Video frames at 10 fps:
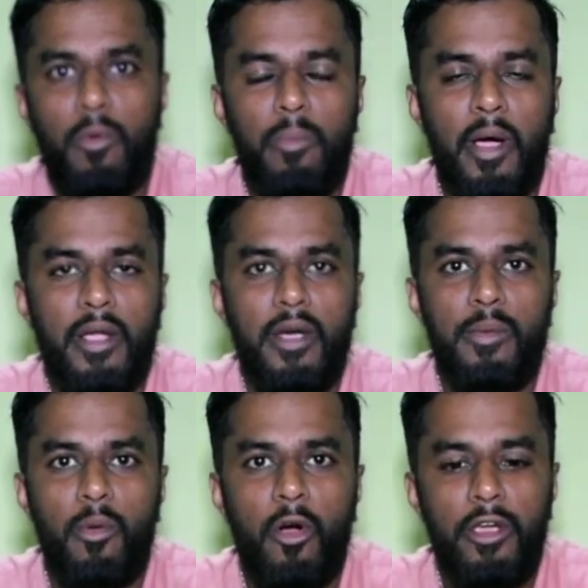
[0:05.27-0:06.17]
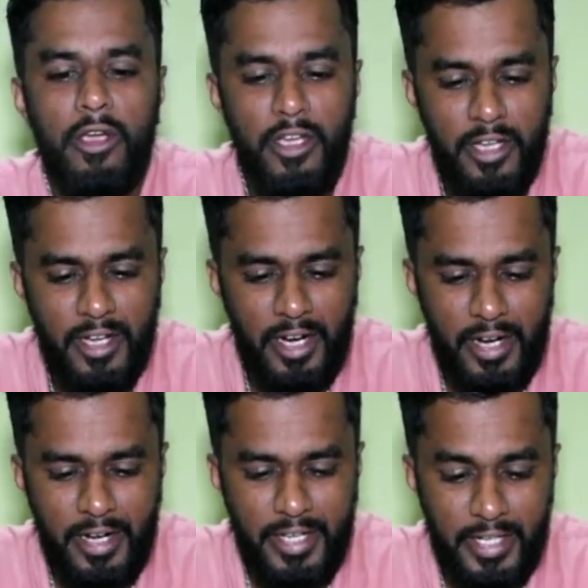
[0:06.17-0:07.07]
MumBiker Boy.
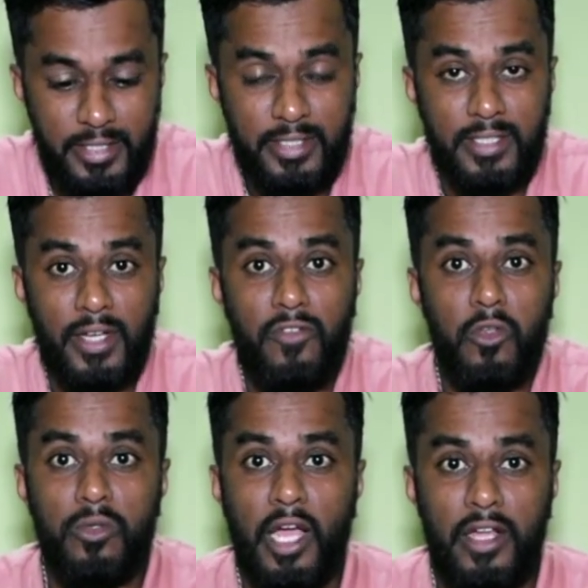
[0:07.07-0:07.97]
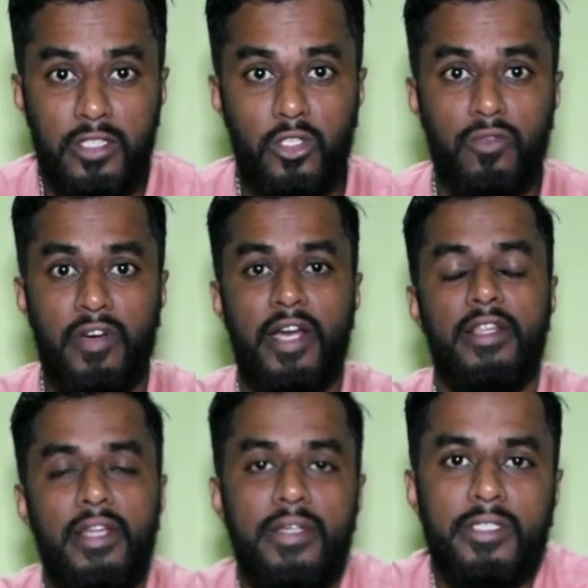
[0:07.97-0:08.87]
Uh, yes, uh, you, as you've read
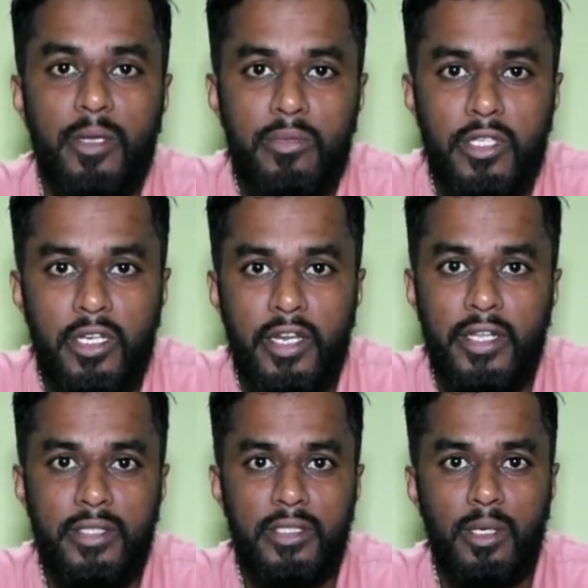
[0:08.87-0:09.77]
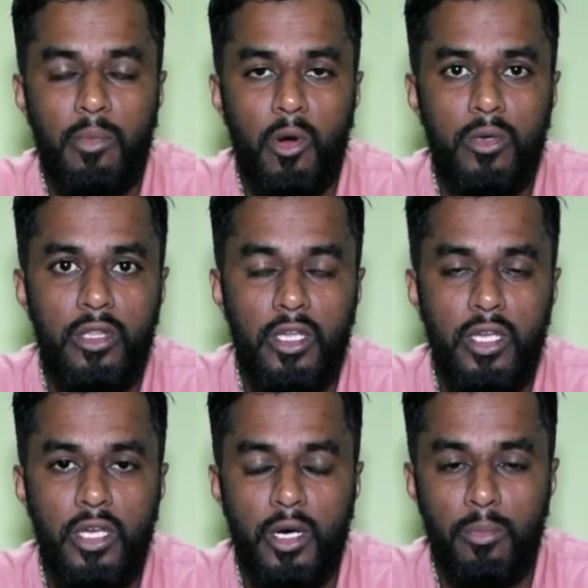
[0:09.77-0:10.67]
in the description, it is about
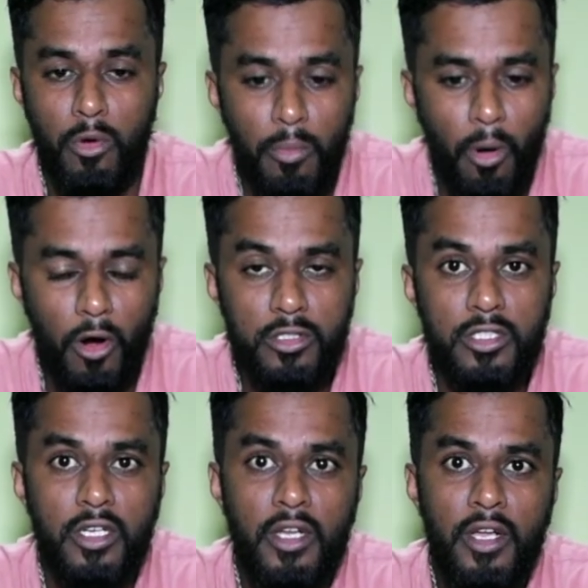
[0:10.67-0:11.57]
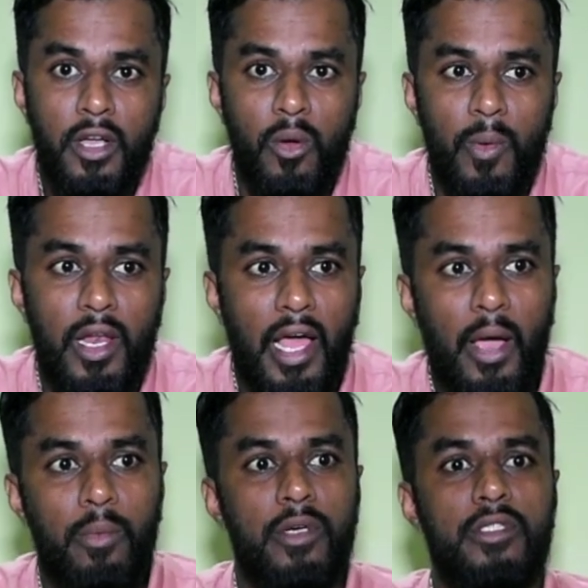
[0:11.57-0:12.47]
the uh, boombox. Well,
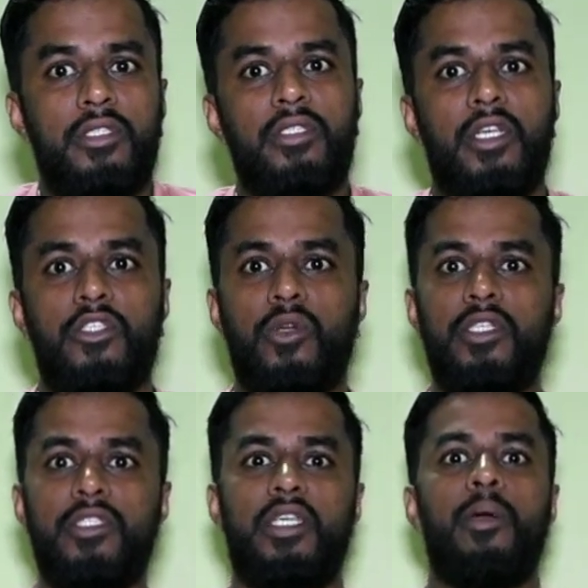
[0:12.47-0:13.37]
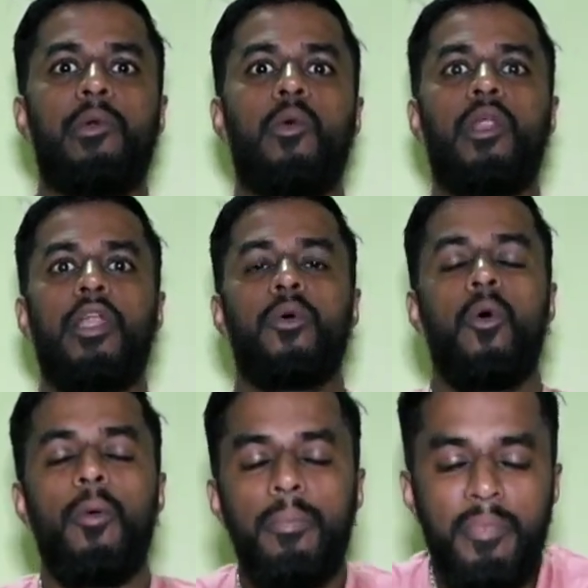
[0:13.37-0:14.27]
I was, as you can see, I'm alone at
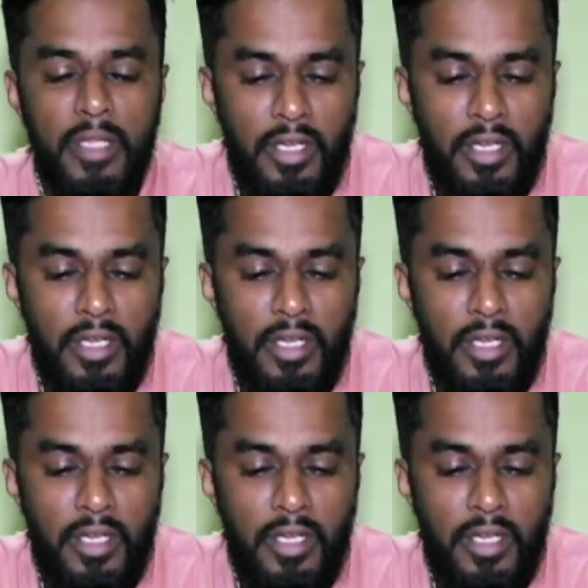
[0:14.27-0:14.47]
home